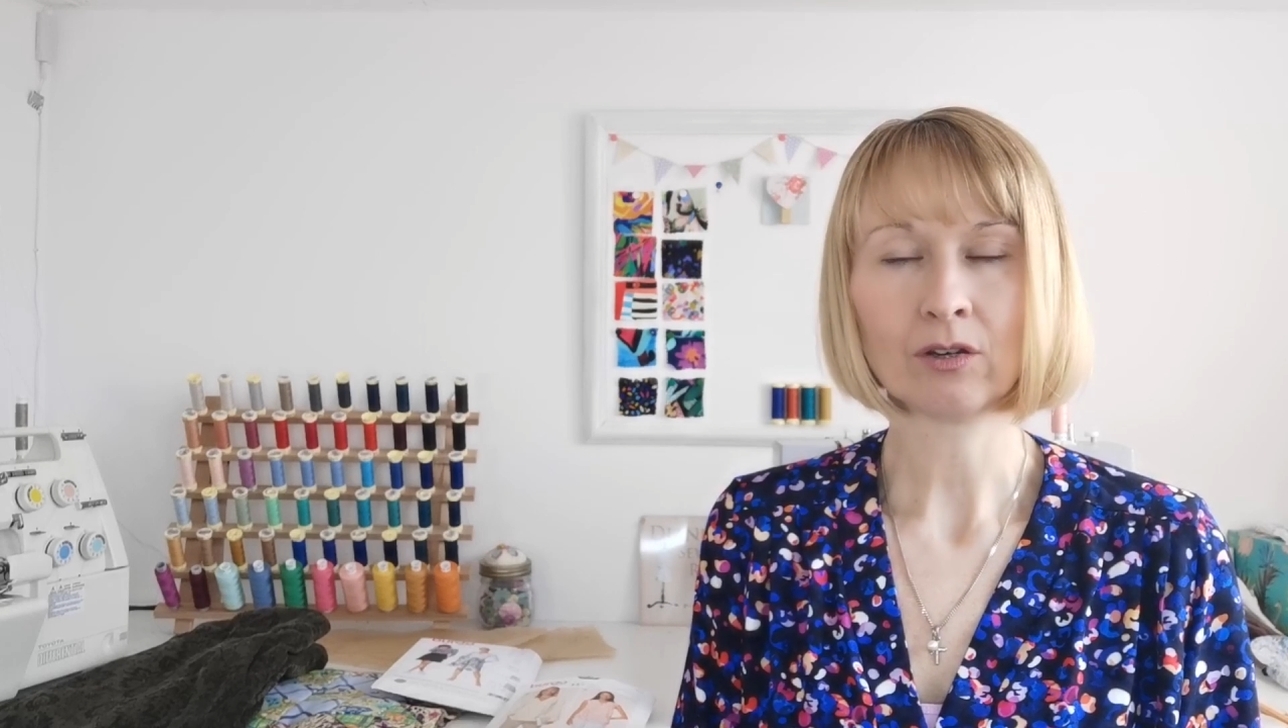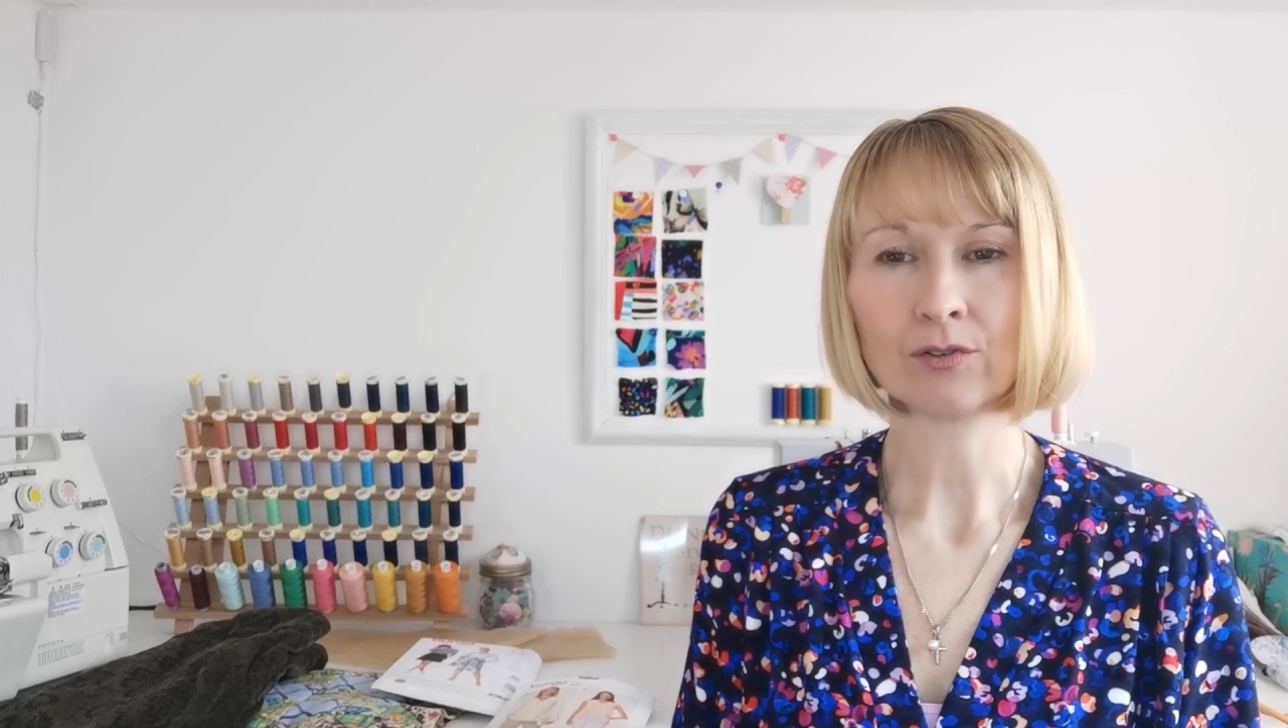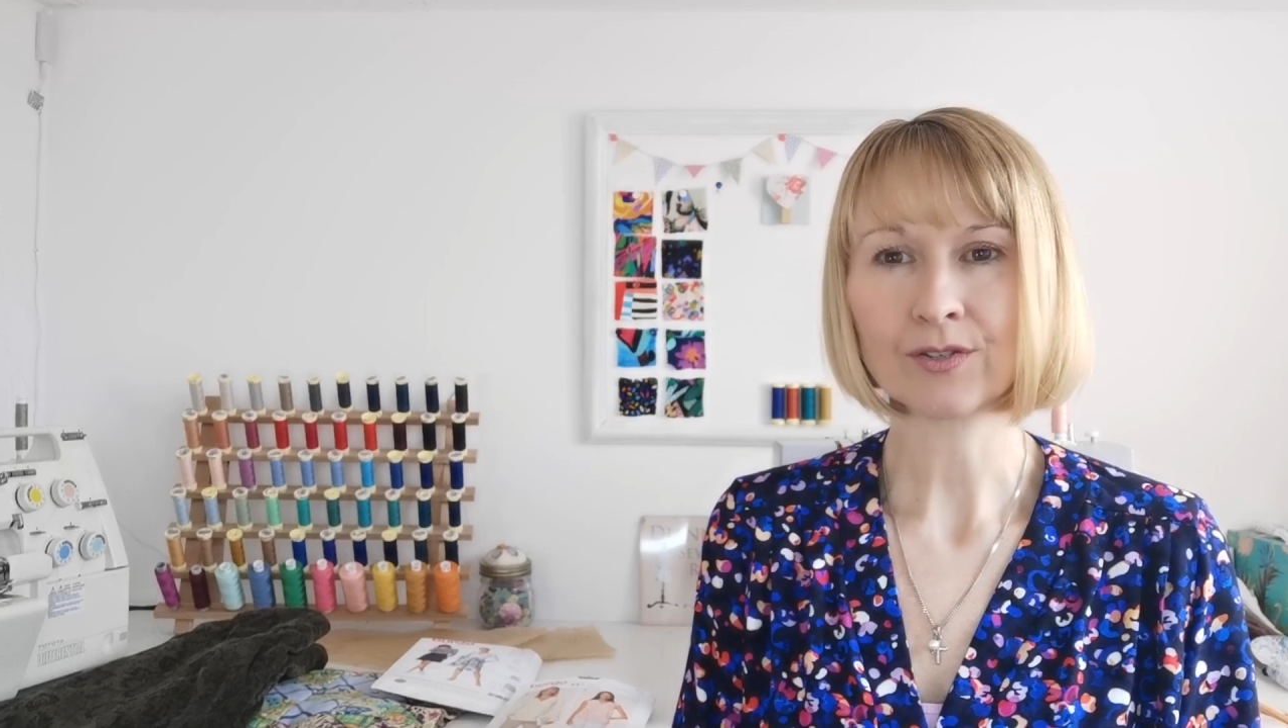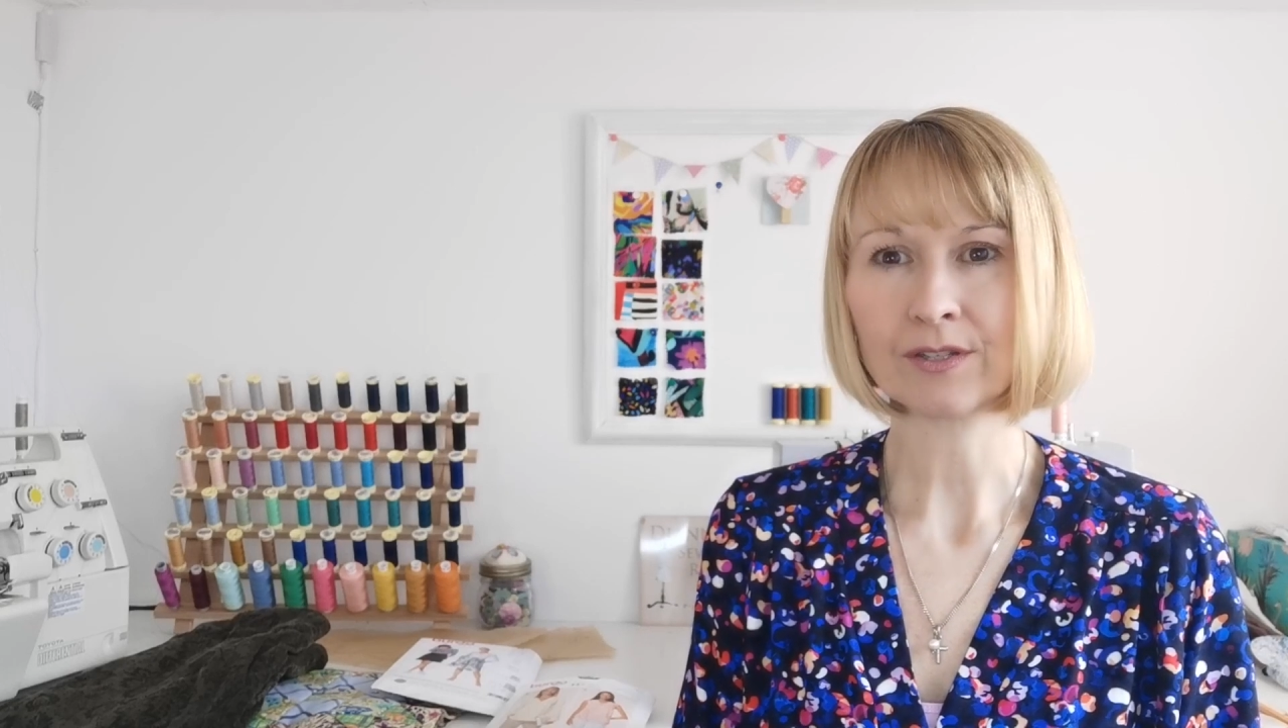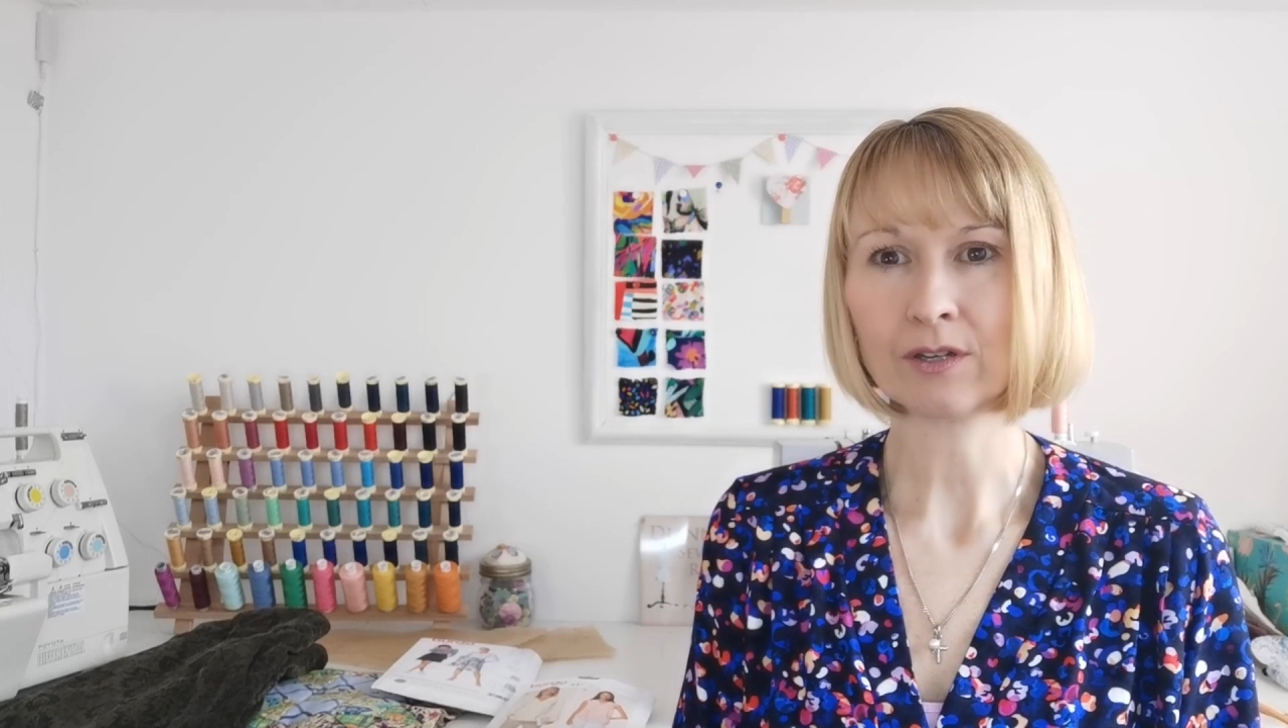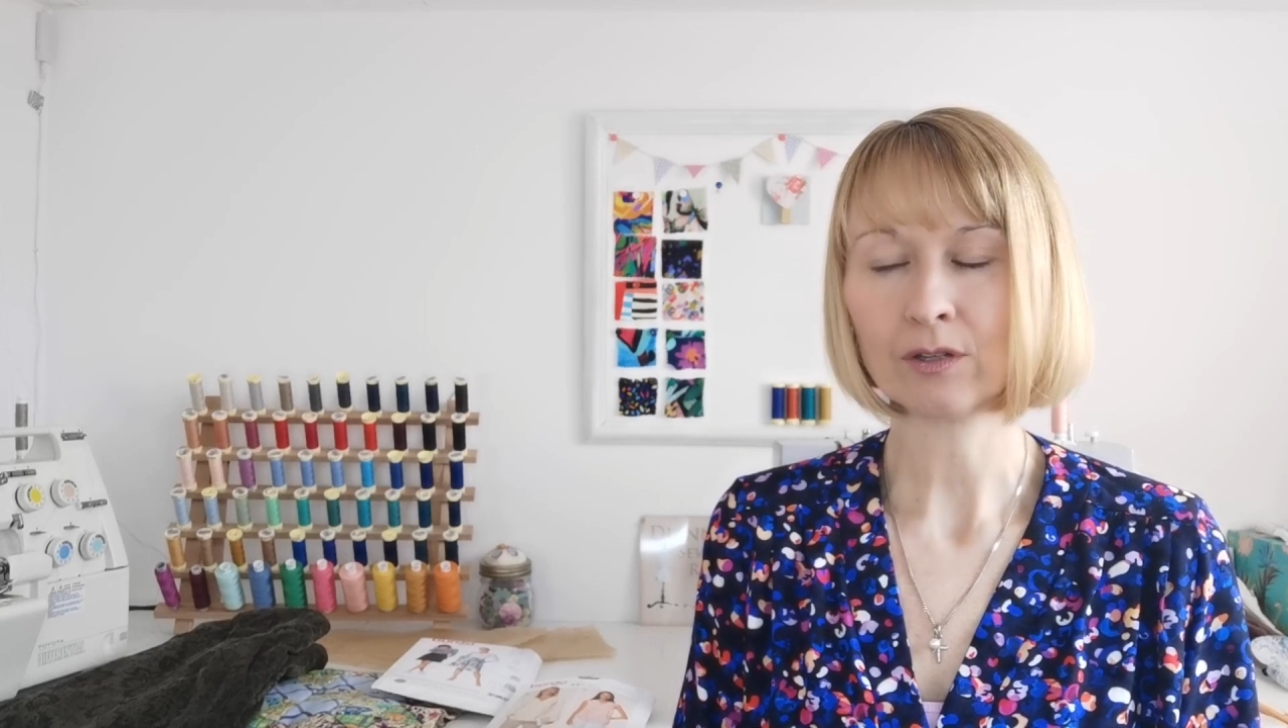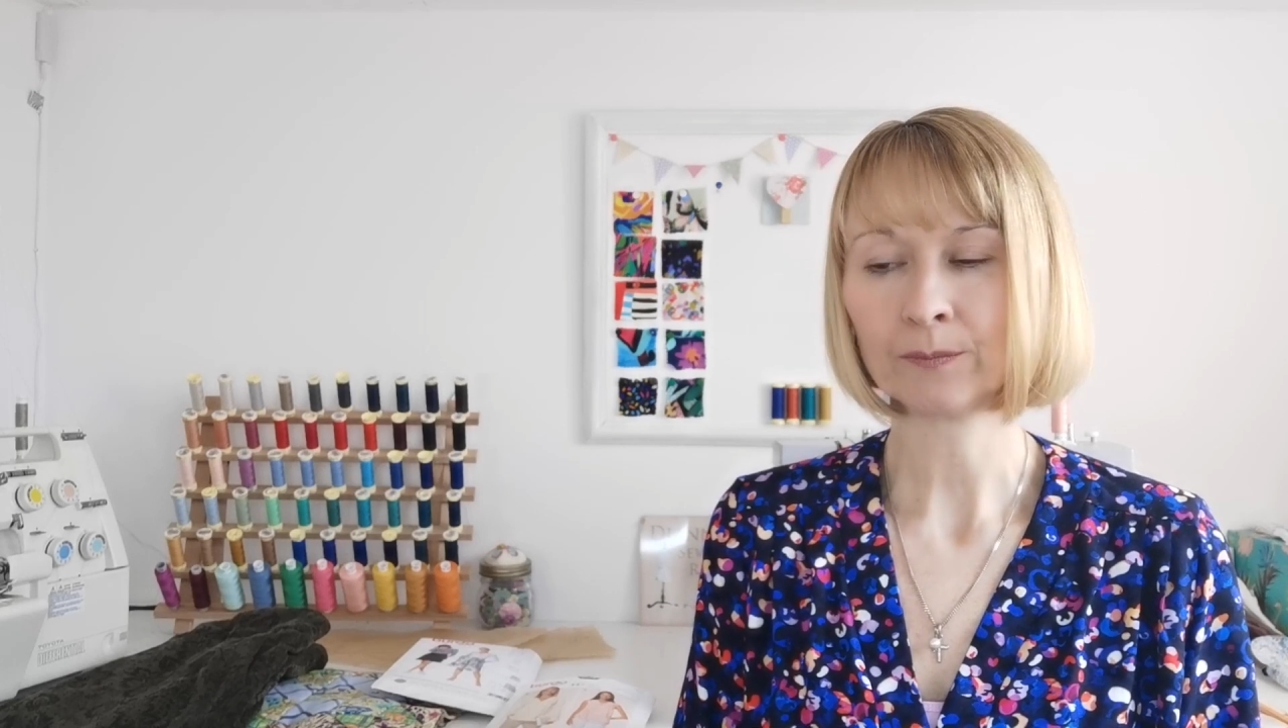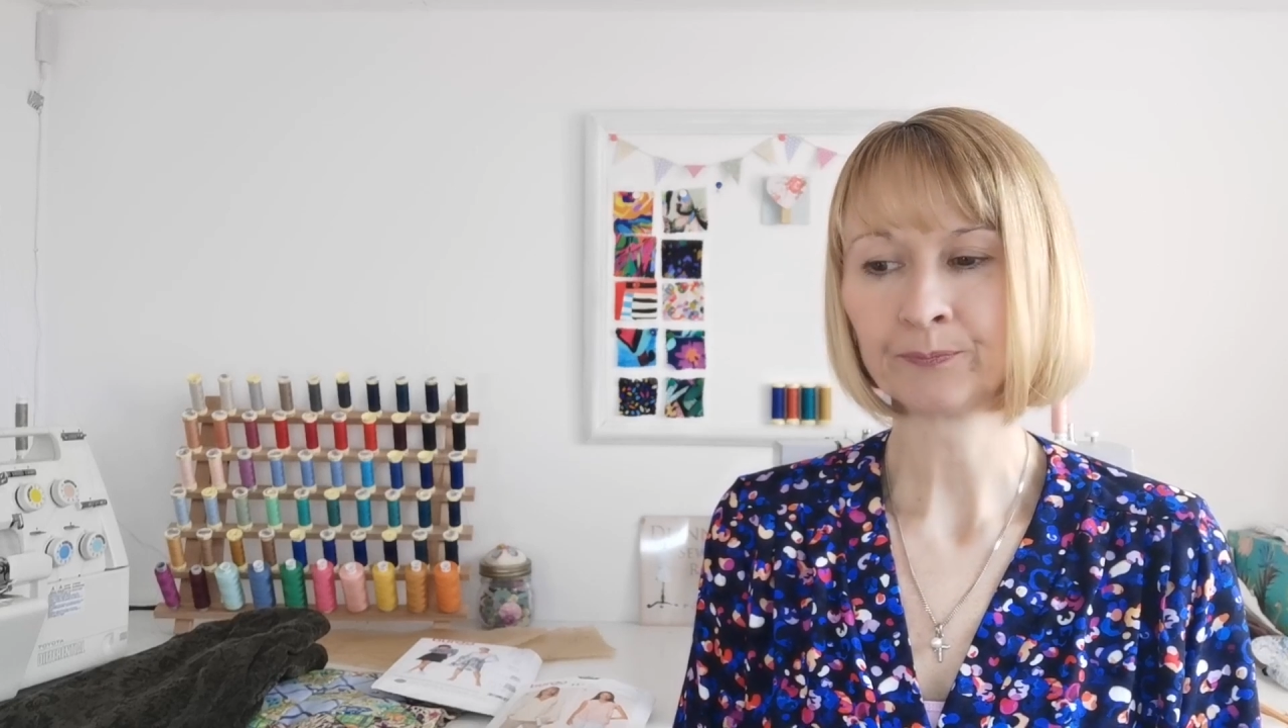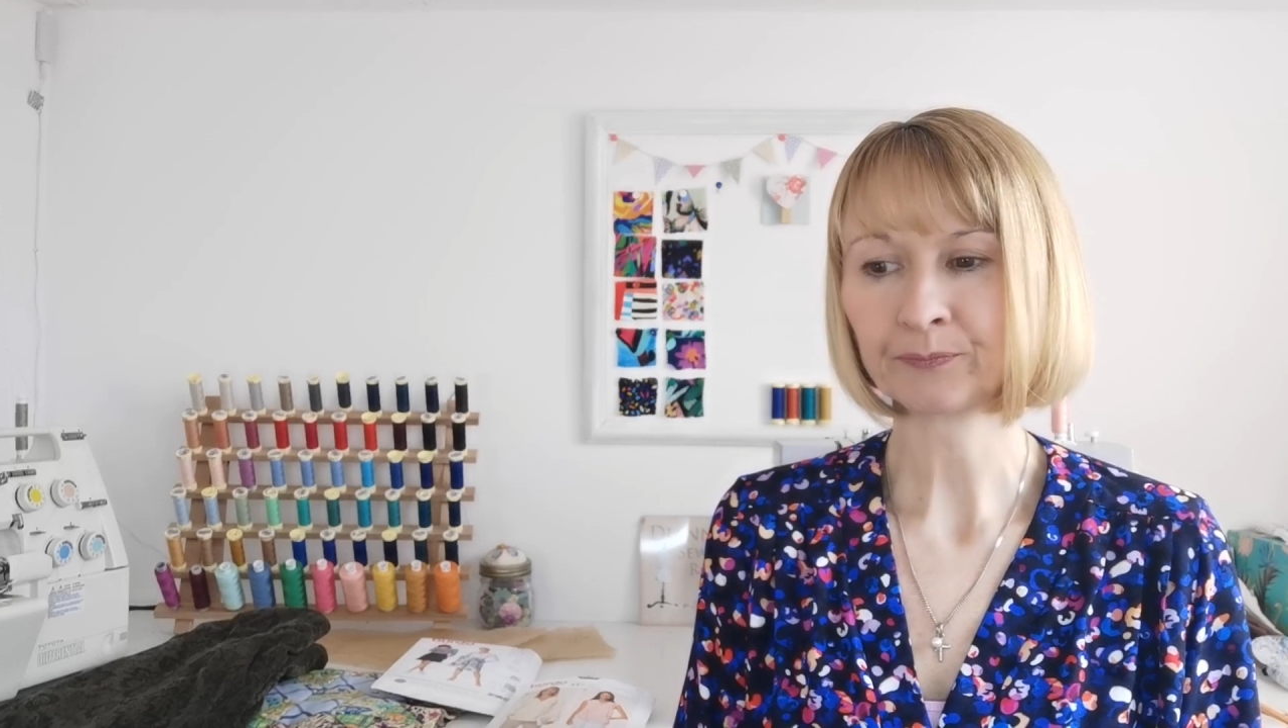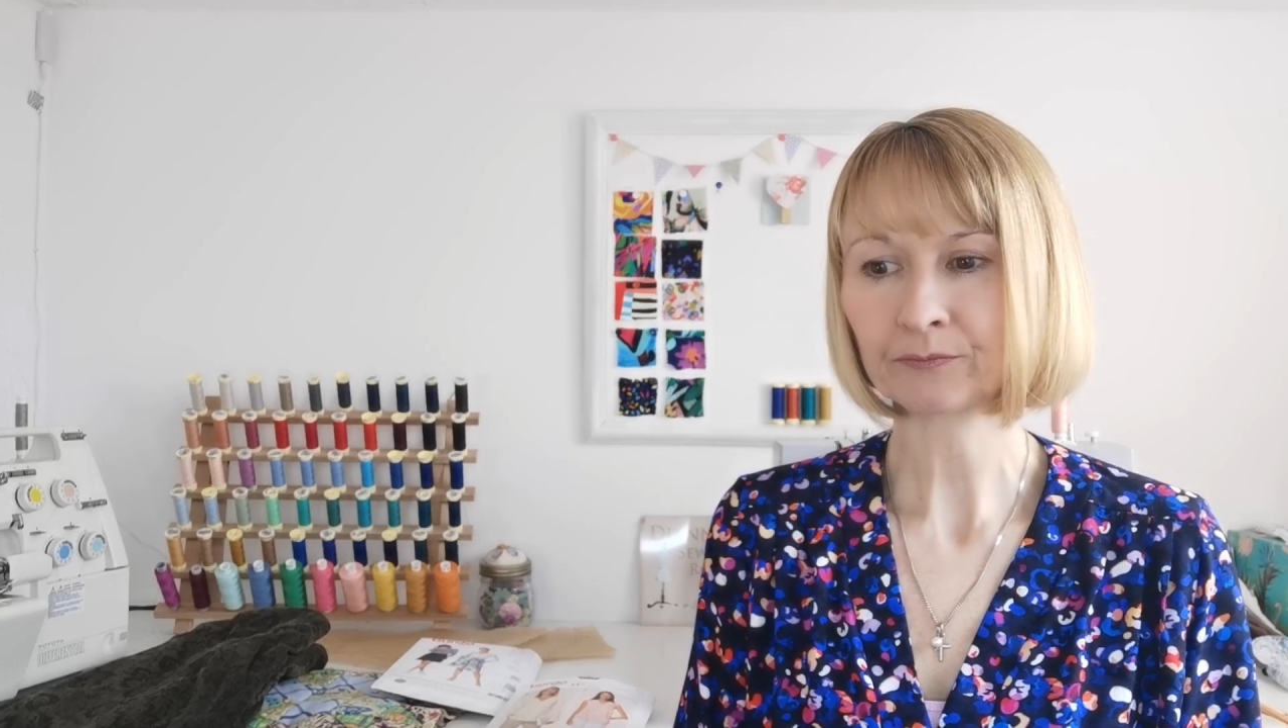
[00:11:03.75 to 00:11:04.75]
also,